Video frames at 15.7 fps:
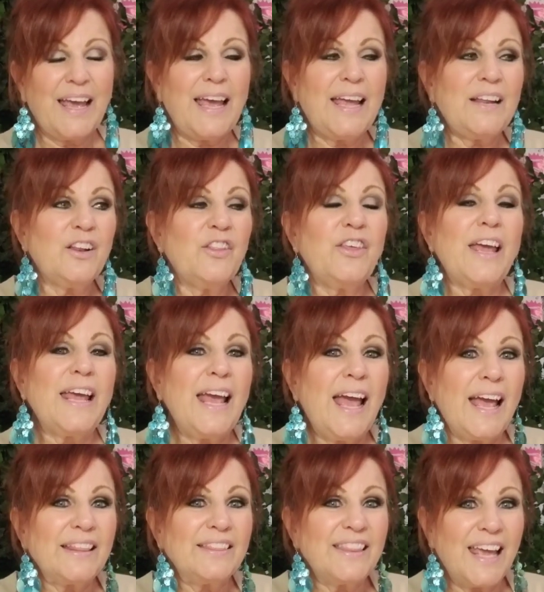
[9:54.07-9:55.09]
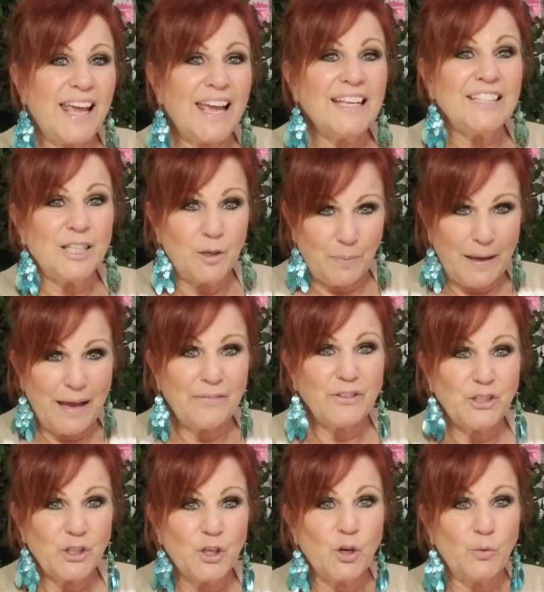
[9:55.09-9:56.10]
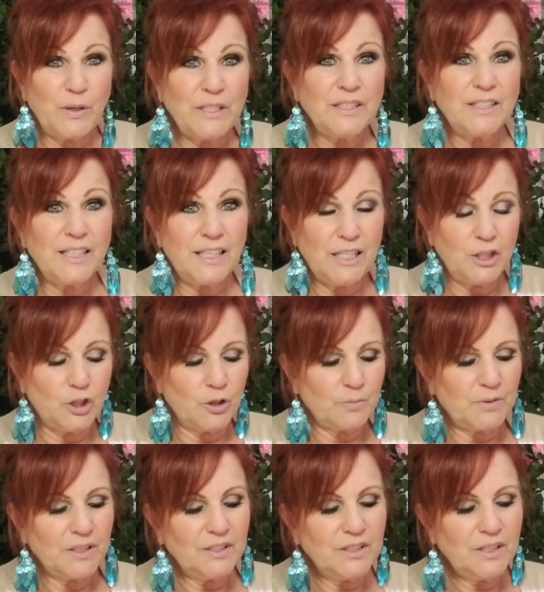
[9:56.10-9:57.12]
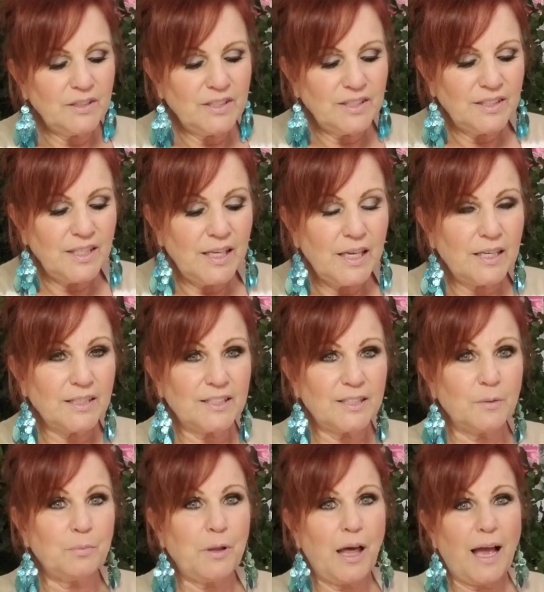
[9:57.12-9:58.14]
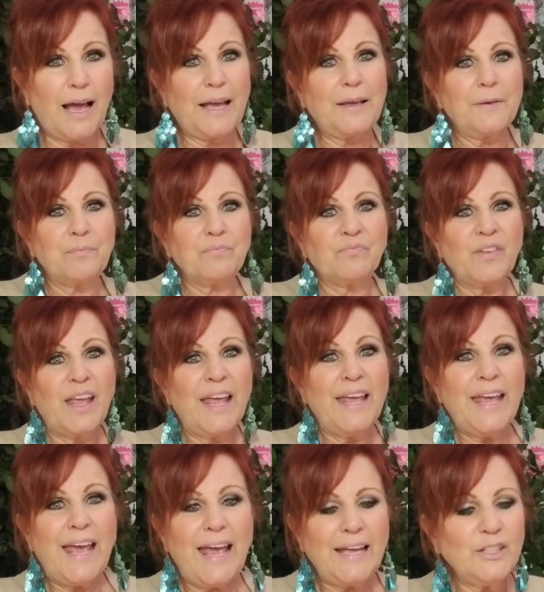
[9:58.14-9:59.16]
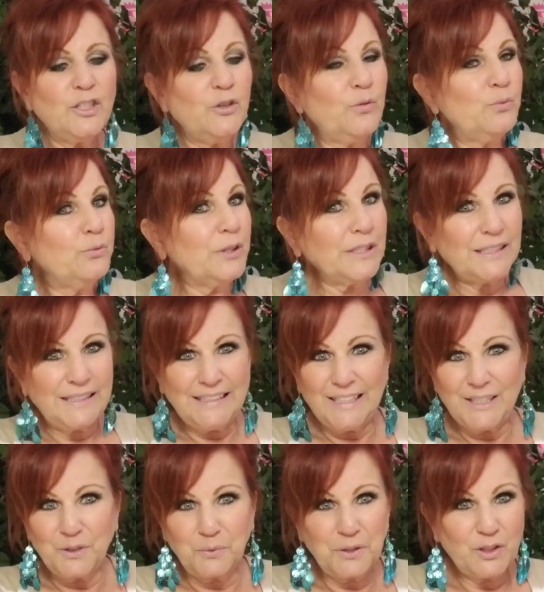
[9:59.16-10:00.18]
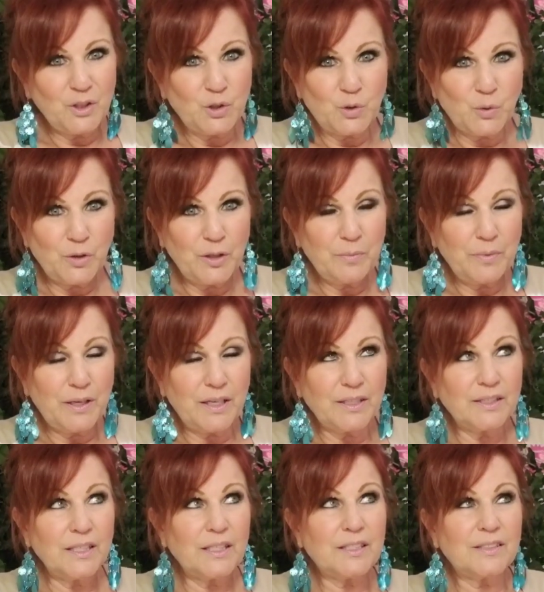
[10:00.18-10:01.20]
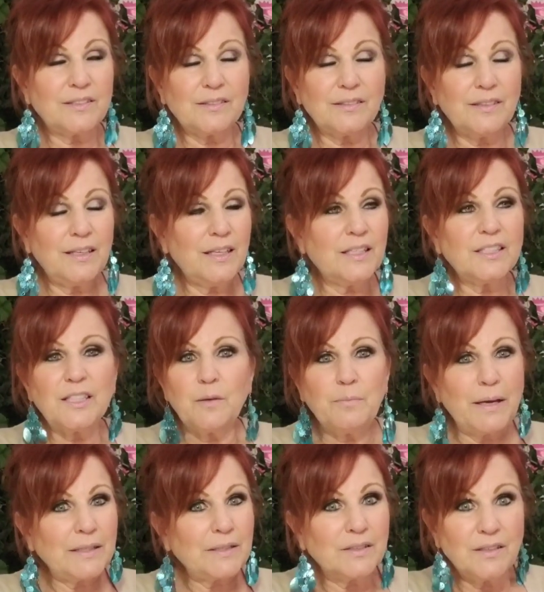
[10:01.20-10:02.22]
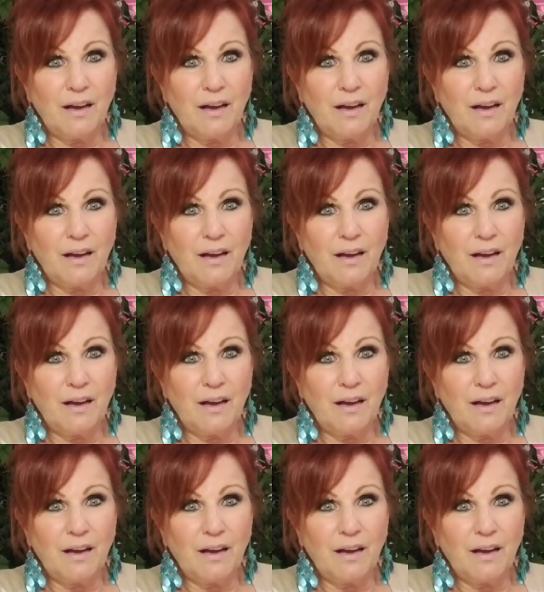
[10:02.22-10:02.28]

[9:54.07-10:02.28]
and they they ended up having to go into Egypt to seek supply. And you really need to read the story because it's it is the best